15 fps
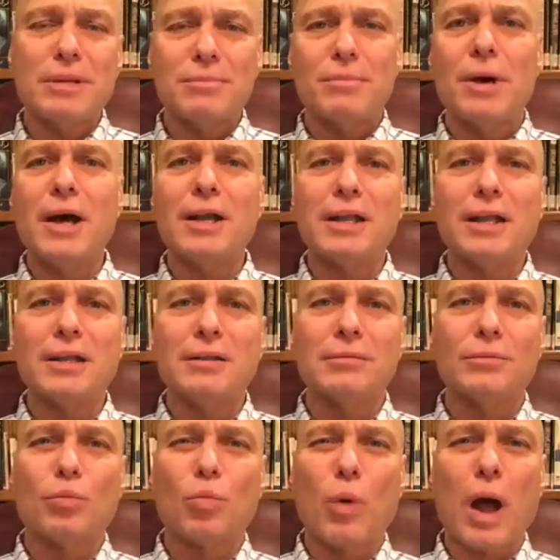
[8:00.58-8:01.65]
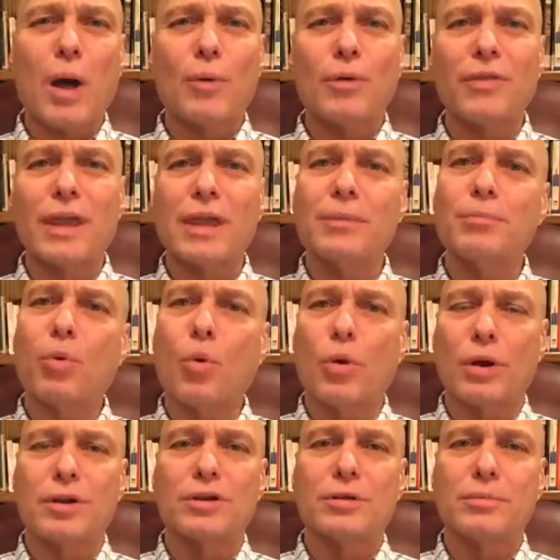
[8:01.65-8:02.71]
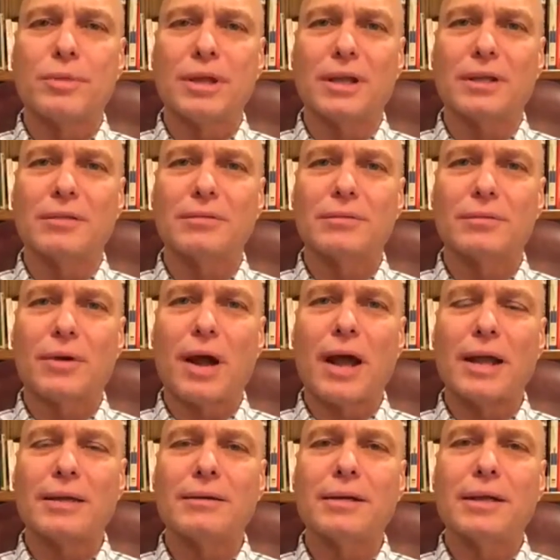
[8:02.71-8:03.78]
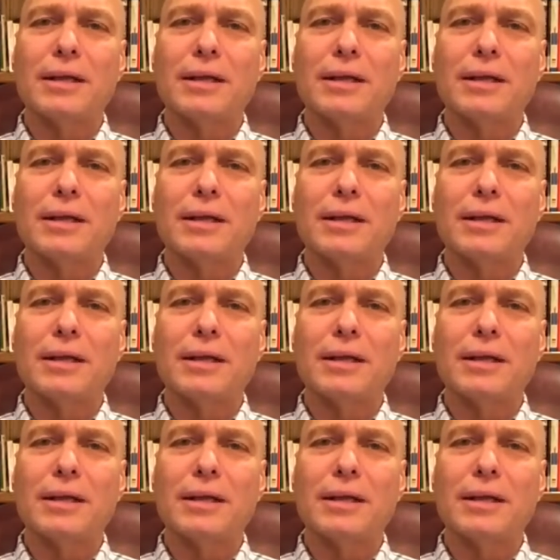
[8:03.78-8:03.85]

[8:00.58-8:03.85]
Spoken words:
me money, why were they important to me, right?